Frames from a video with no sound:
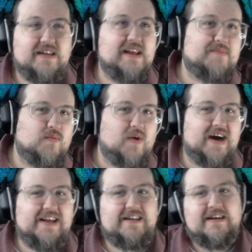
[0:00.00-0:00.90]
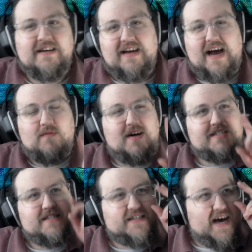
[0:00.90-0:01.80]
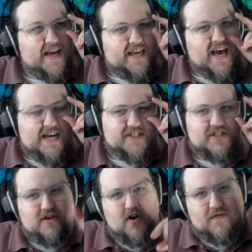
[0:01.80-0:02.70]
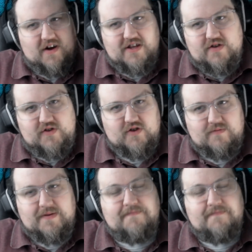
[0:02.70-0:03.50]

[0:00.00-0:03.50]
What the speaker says: Number 1, I'd watched this guy Kesh over on YouTube,